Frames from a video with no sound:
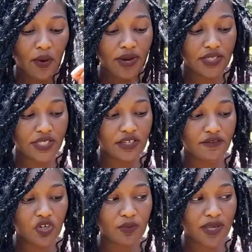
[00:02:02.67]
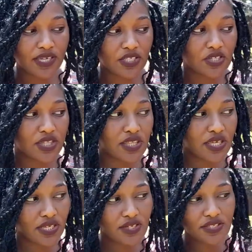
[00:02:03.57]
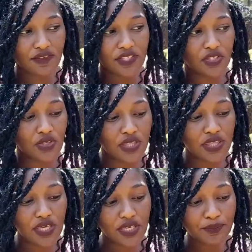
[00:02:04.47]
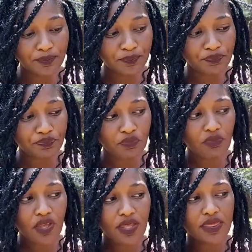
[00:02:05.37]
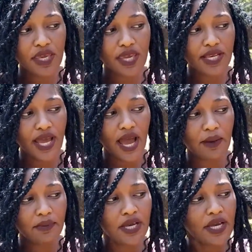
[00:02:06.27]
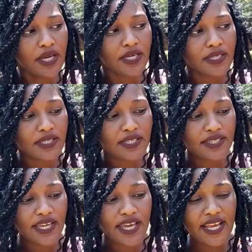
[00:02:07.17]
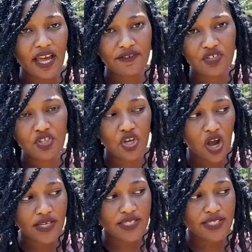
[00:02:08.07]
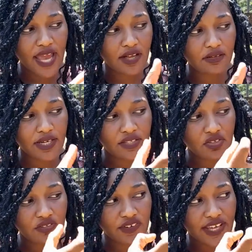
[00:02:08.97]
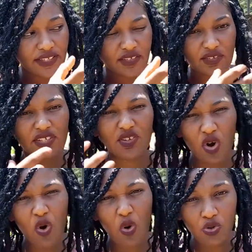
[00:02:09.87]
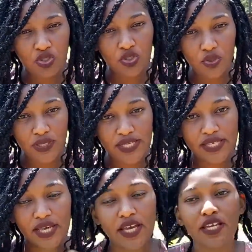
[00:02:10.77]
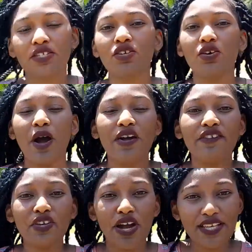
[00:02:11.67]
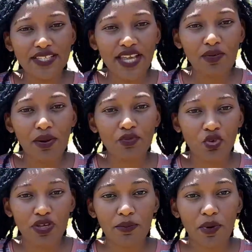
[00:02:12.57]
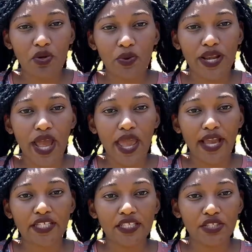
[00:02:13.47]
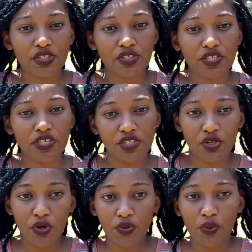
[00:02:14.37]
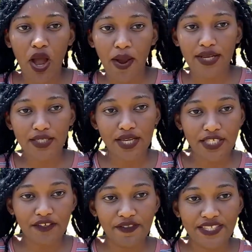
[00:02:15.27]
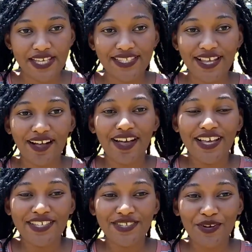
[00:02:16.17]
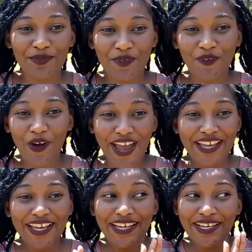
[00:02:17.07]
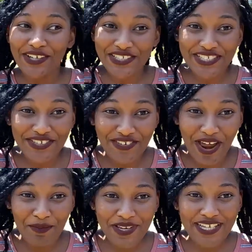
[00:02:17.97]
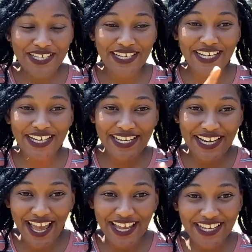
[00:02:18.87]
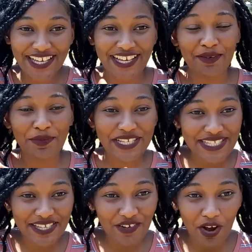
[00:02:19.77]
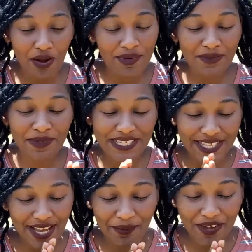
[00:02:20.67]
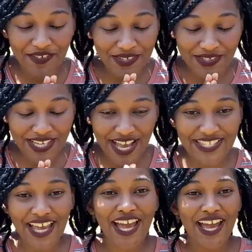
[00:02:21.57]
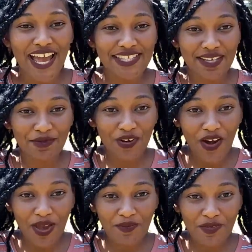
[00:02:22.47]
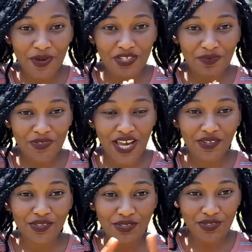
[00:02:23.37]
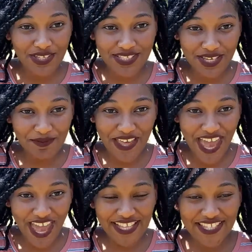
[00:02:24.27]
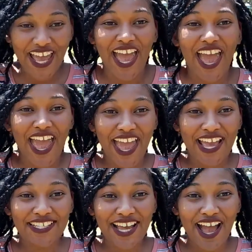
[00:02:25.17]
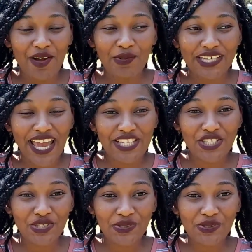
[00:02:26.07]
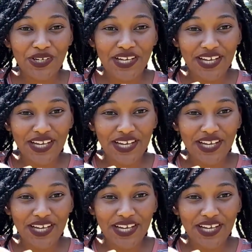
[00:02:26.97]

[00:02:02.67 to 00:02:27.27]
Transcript: wanted to give: don't make it too thin, because if it's too thin then the hair loves to knot, tangle, and sort of like, you go old too quickly. So however, you understand what I'm talking about when I actually show you how I achieved this hairstyle. So before I continue rambling, click like, please leave a comment, please like my videos guys, and subscribe to my YouTube channel. Do not skip the ads, and I will catch you